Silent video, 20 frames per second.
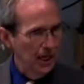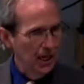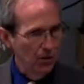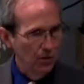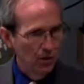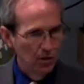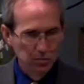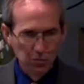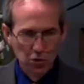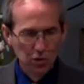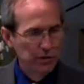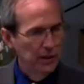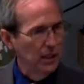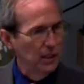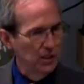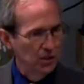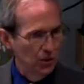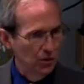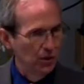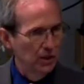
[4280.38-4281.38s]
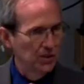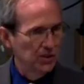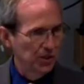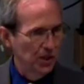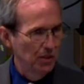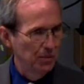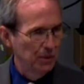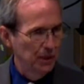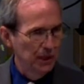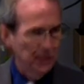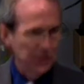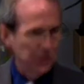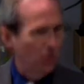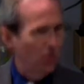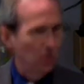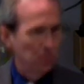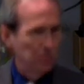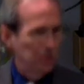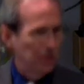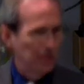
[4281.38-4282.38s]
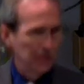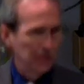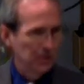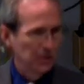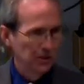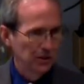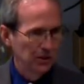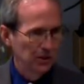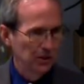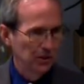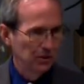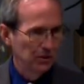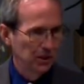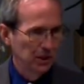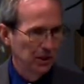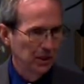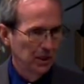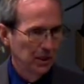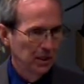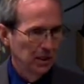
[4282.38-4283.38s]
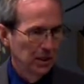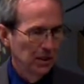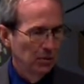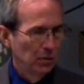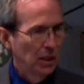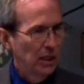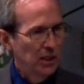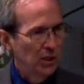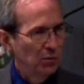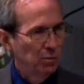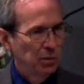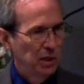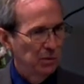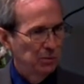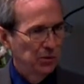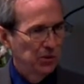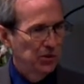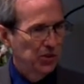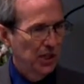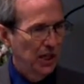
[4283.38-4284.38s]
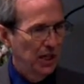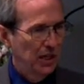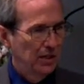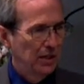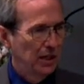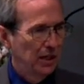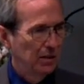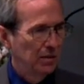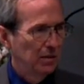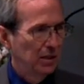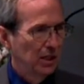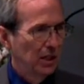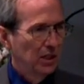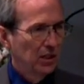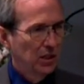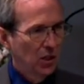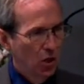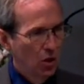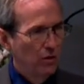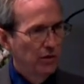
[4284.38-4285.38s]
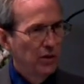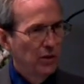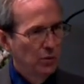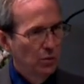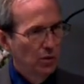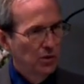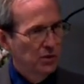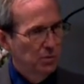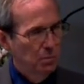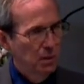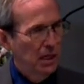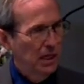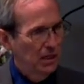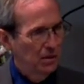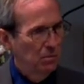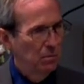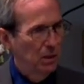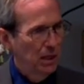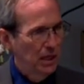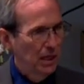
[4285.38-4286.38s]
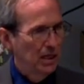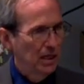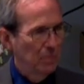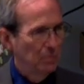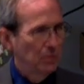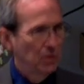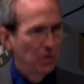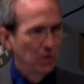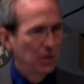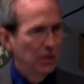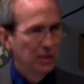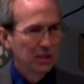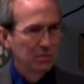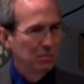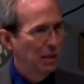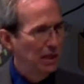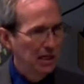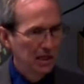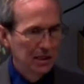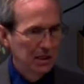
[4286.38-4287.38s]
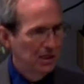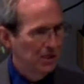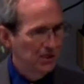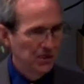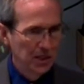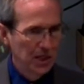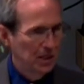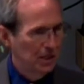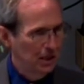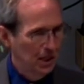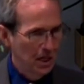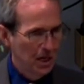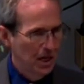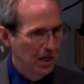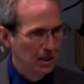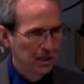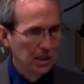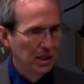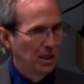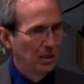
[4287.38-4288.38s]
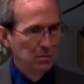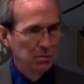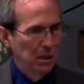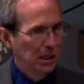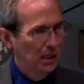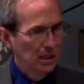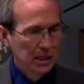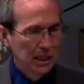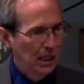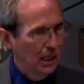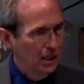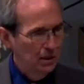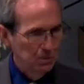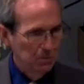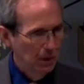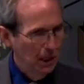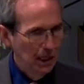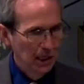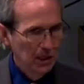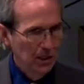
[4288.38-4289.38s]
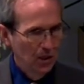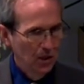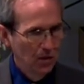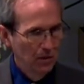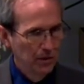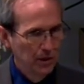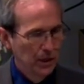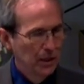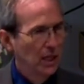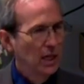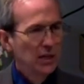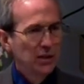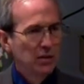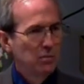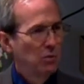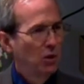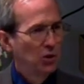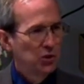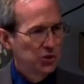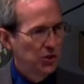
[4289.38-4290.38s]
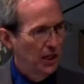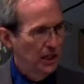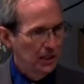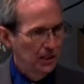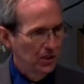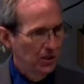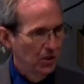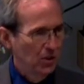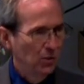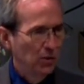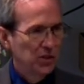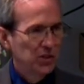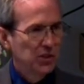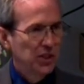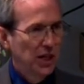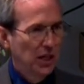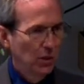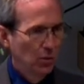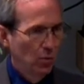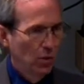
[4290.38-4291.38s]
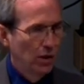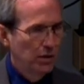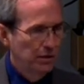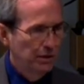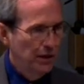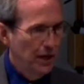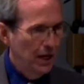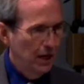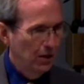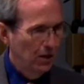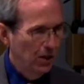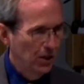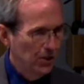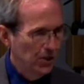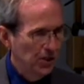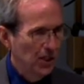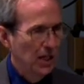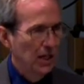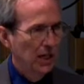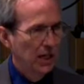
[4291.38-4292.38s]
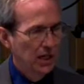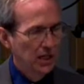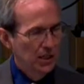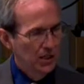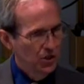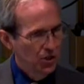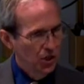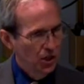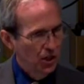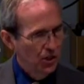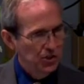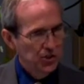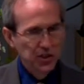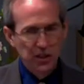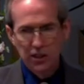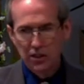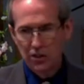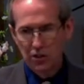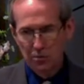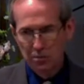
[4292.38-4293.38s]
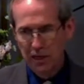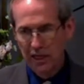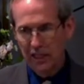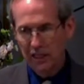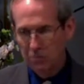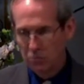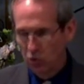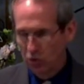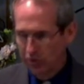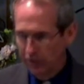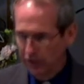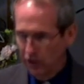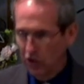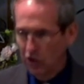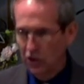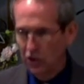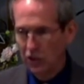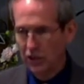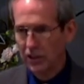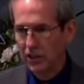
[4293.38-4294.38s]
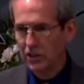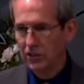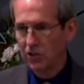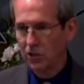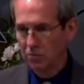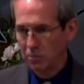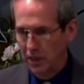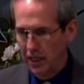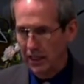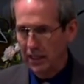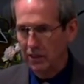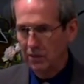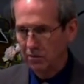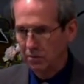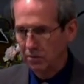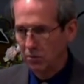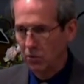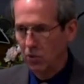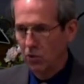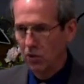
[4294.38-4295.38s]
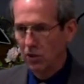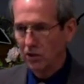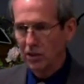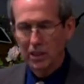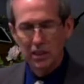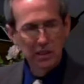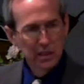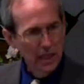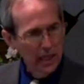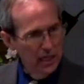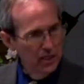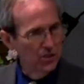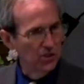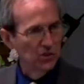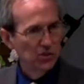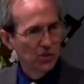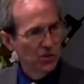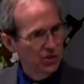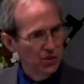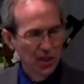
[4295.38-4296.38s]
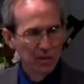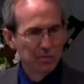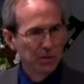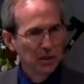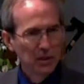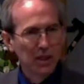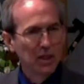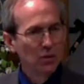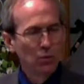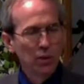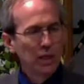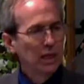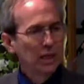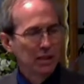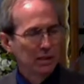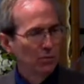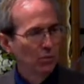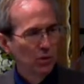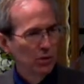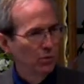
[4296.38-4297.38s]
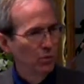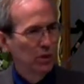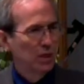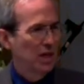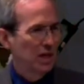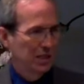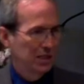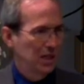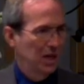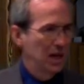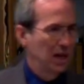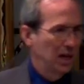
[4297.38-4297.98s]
removing it, doing something. That's all man can do. When I hear people say that COVID was man made, I'm going, man is not God. Man can't make COVID. The most they can do is take one virus and adjust it or make it more virulent or make it more contagious or something. We, we're, we're not God,